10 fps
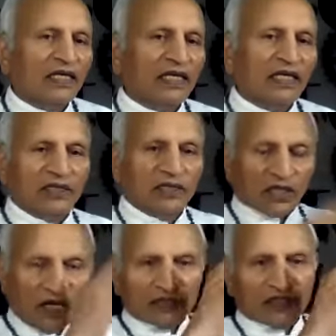is
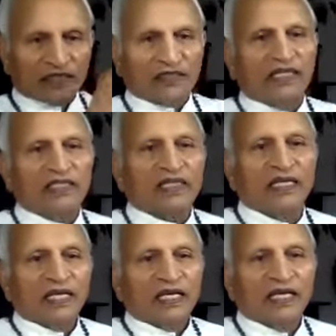consciousness
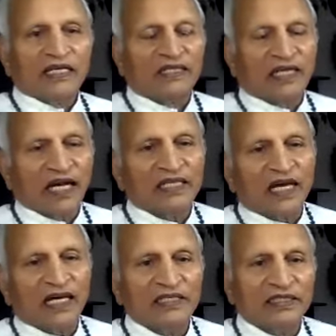and
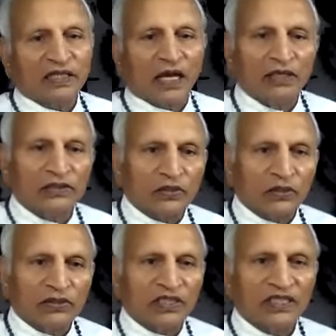Radha is
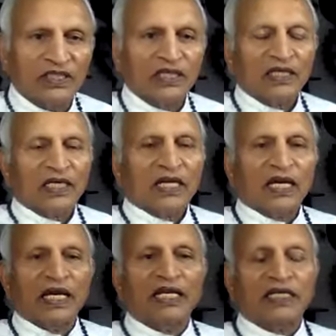consort.
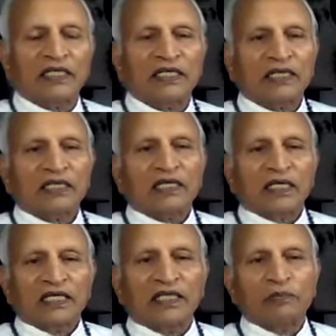And
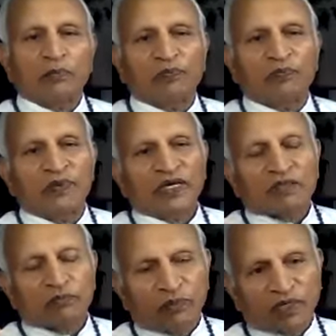in
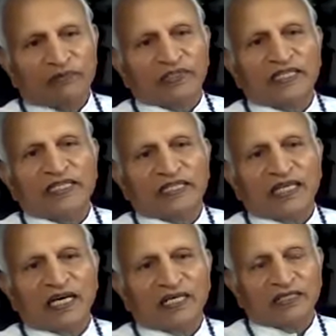Bhagavad
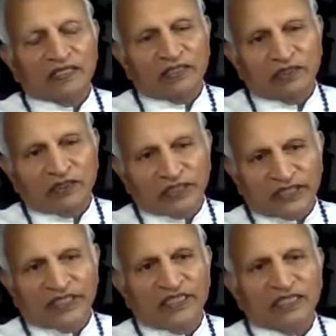Gita, you
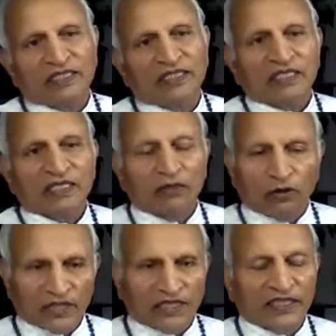see
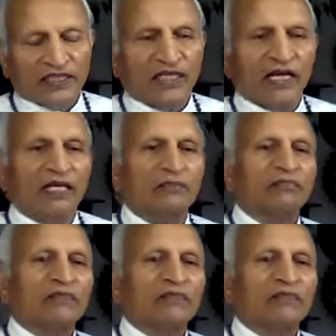Lord Krishna.